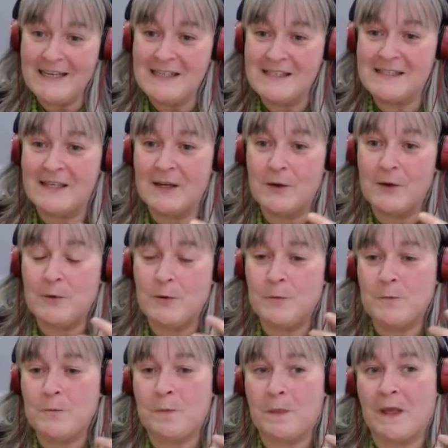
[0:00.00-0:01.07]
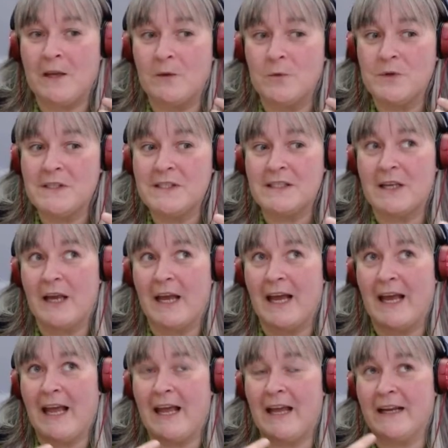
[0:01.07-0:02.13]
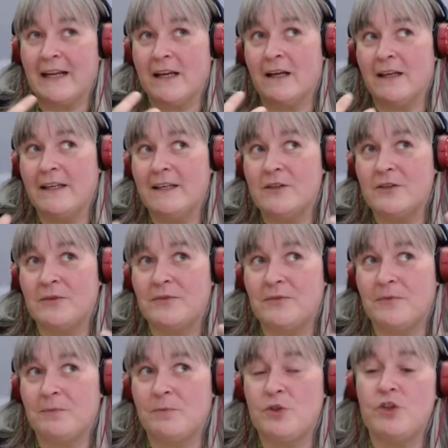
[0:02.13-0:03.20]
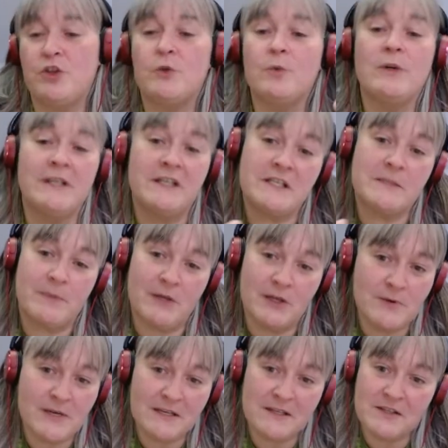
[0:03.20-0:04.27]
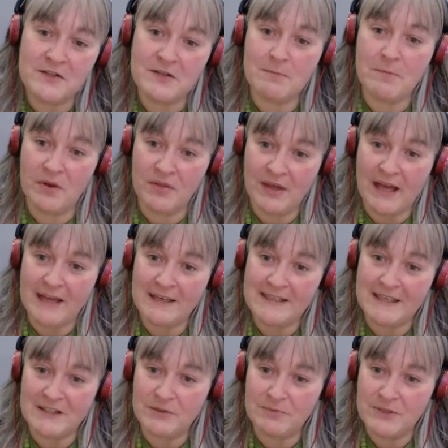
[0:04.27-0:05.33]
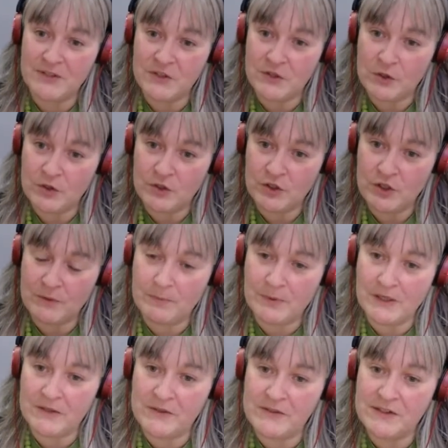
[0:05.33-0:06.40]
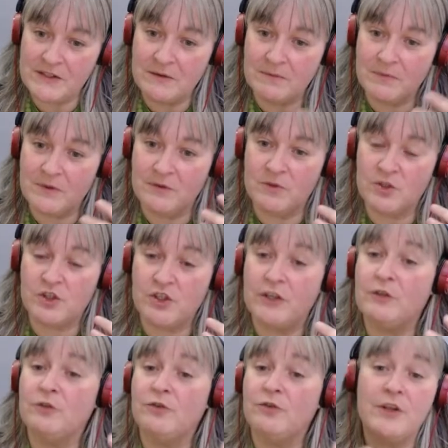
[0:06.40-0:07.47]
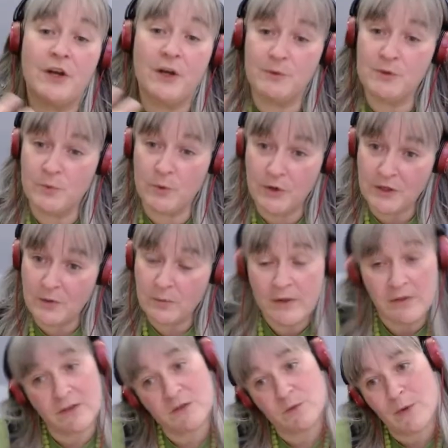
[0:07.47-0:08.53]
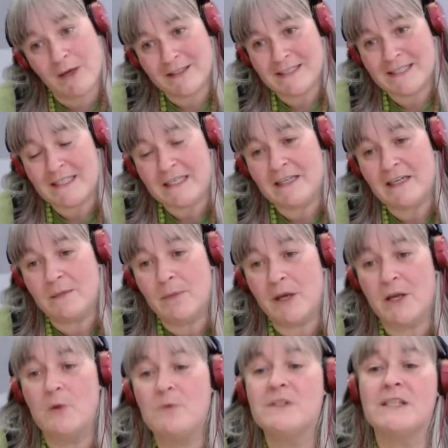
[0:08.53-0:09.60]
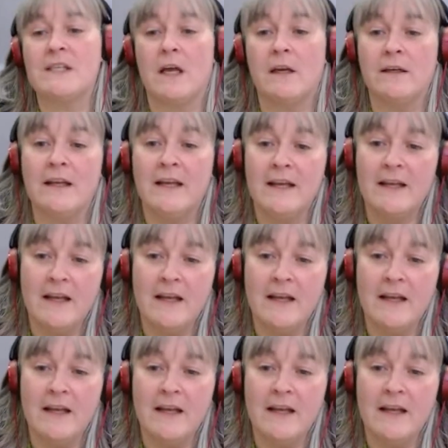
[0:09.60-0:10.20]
So it was a kind of dual experience as a mother and as a researcher because the, the children that I was working with, as well as seeing it in my own son,